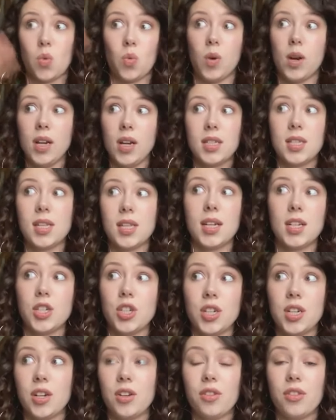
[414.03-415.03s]
what is the
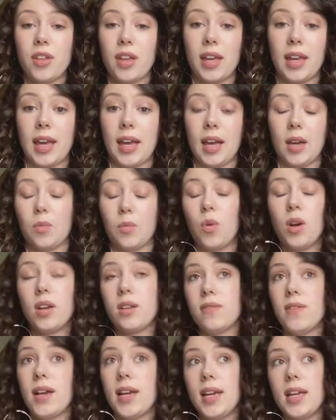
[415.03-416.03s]
engineer thinking and what
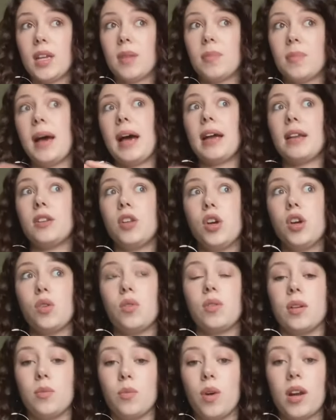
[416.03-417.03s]
if i hit a bad
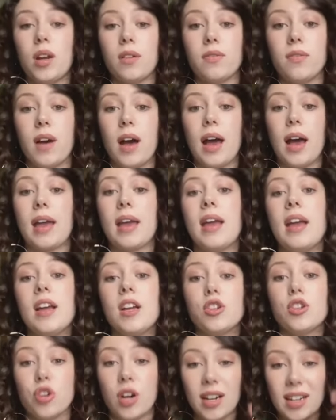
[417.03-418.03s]
note and what if i
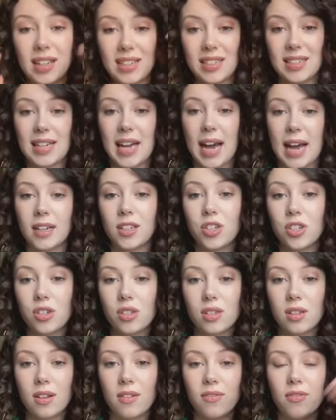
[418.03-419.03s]
trying to detach
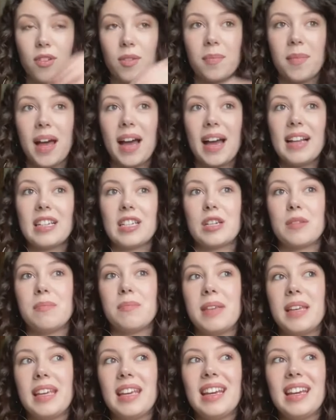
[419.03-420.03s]
yourself from that to
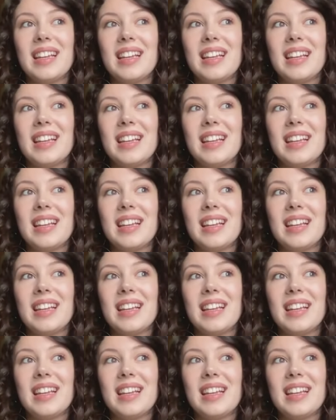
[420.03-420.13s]
me